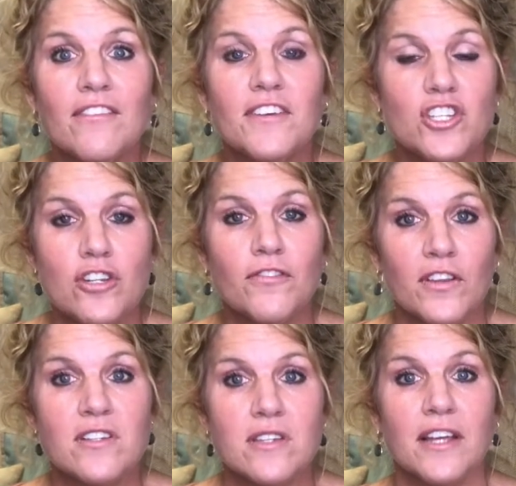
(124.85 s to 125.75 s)
of vision for
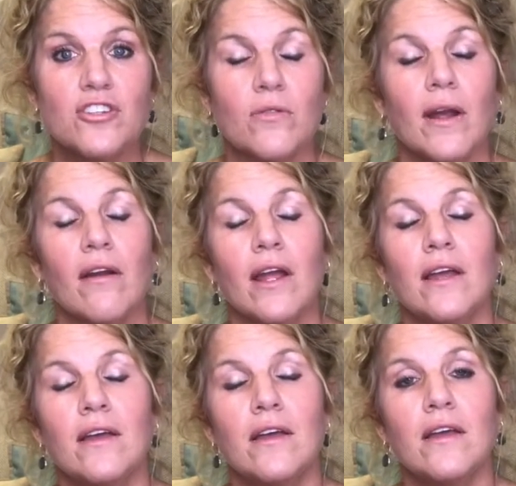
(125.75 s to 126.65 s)
this sanctuary
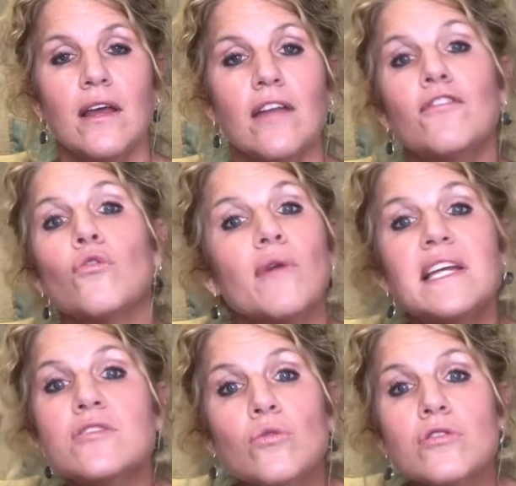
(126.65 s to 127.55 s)
and for
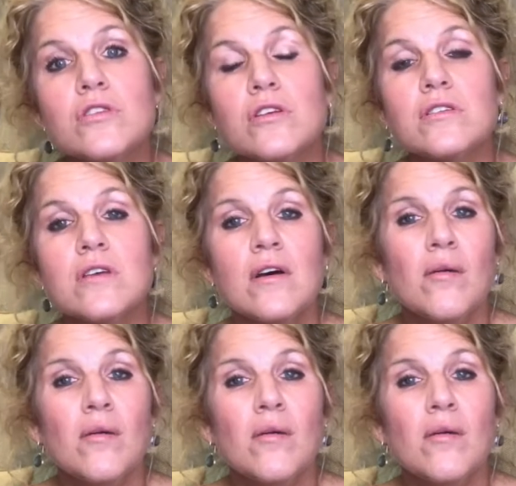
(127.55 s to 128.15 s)
resources,